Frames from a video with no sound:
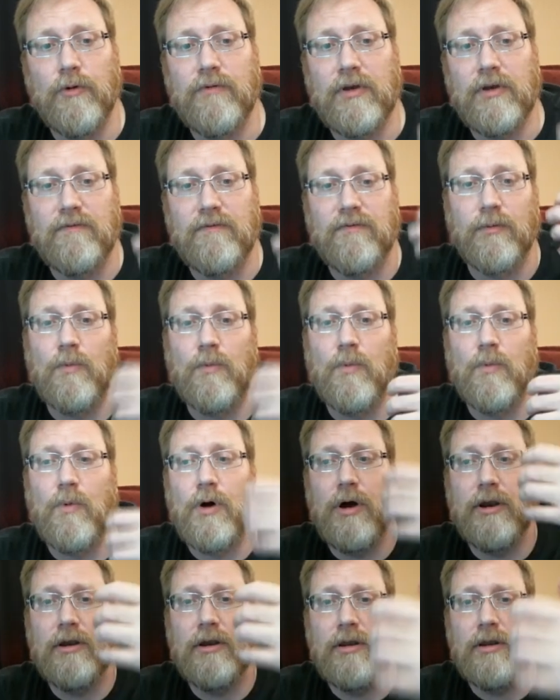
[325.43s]
moving from
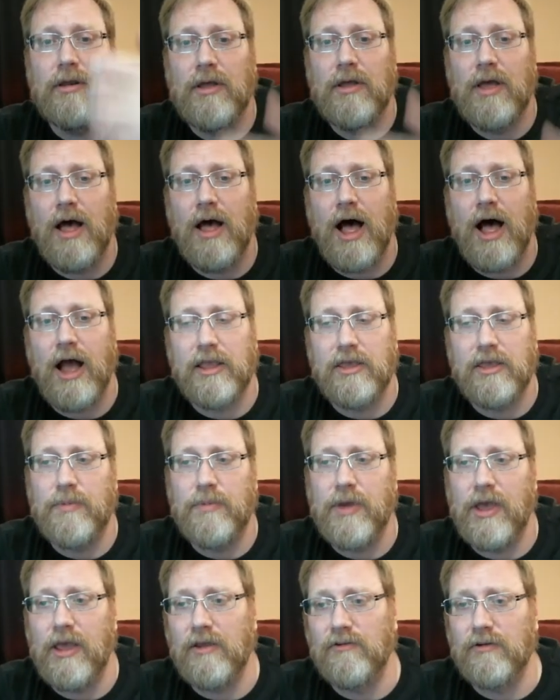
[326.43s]
one
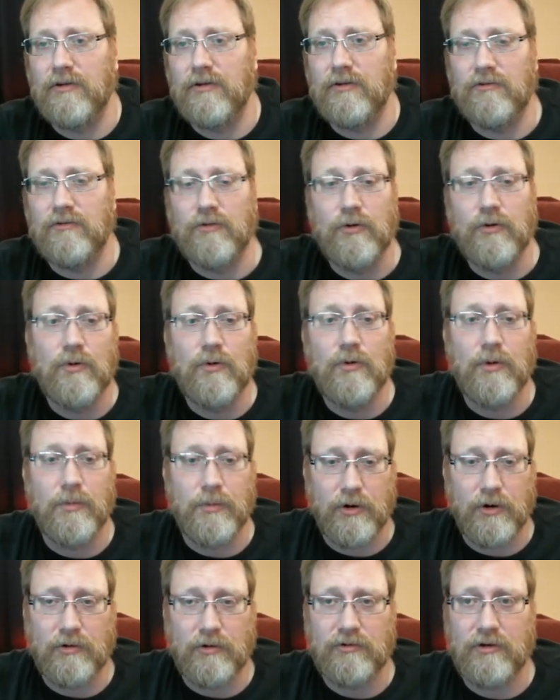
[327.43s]
occupation to
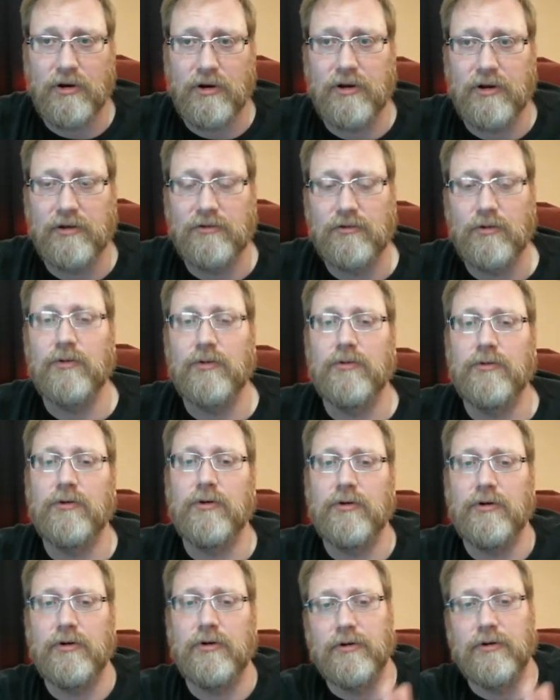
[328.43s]
a mercenary
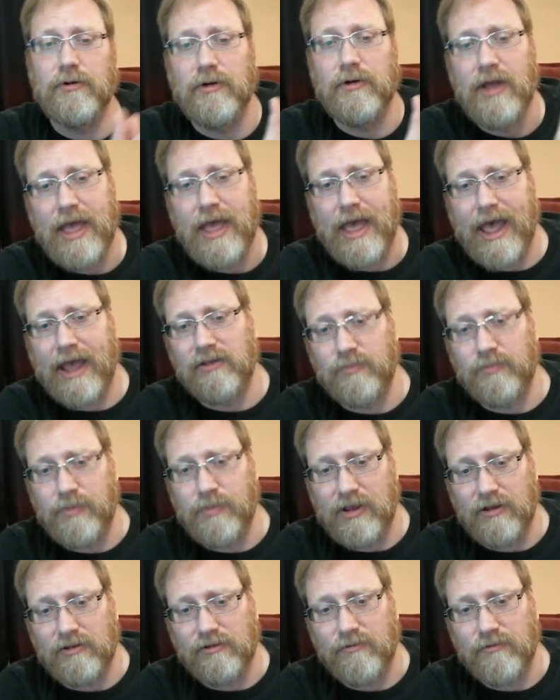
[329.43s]
soldier. Your
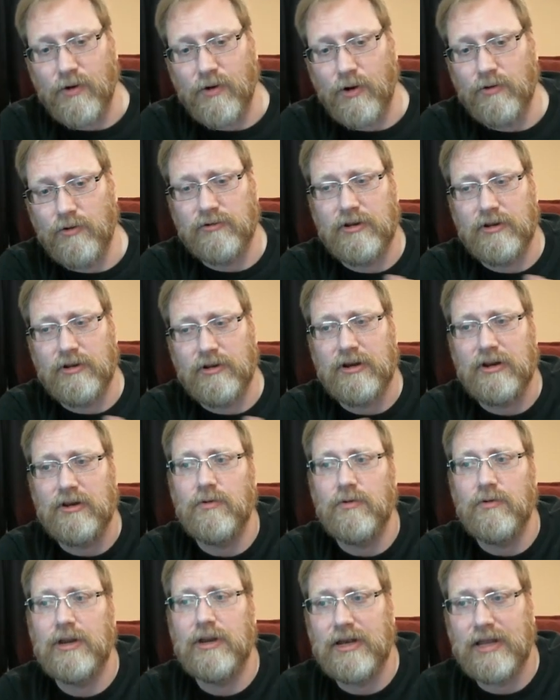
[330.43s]
XP is frozen and
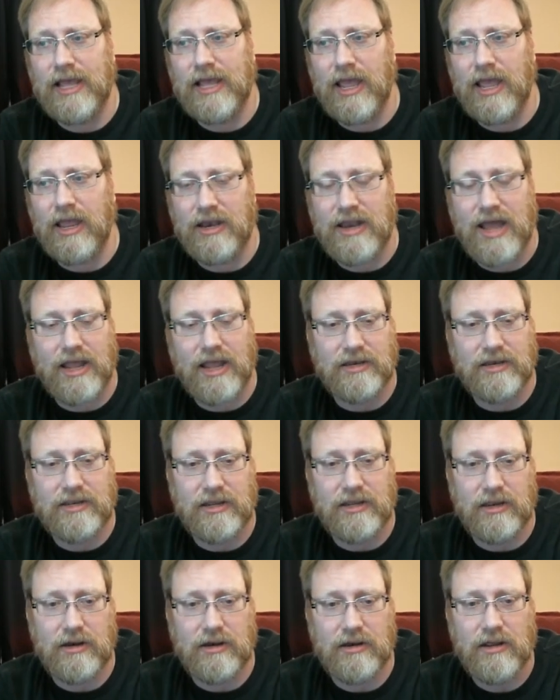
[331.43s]
you need to gain
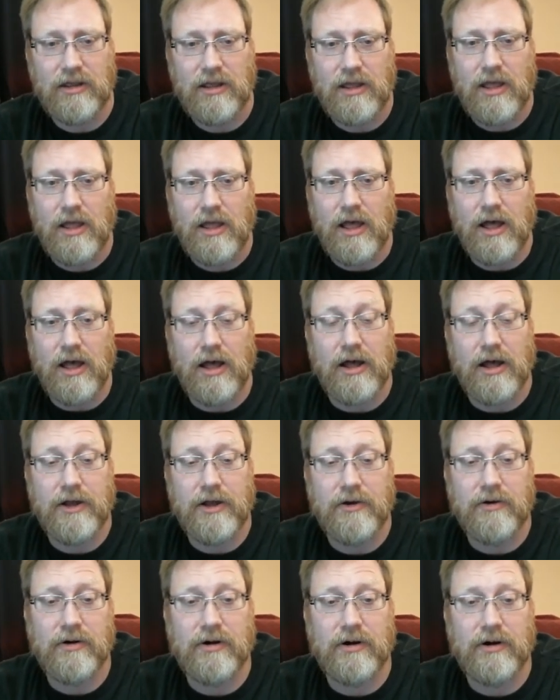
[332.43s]

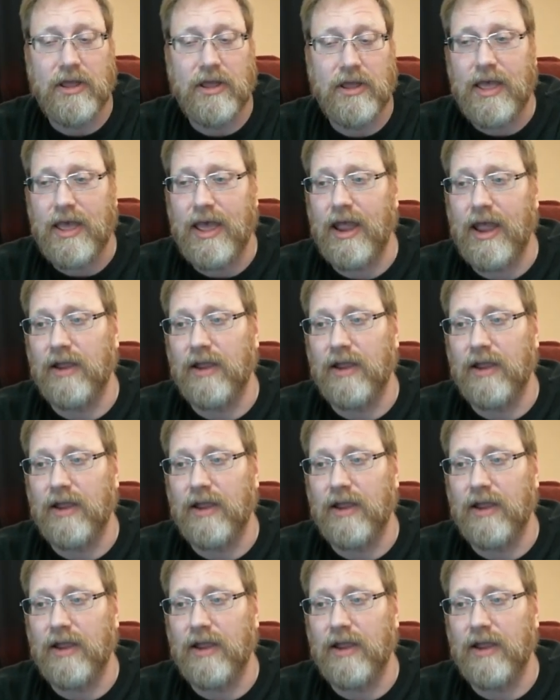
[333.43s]
1900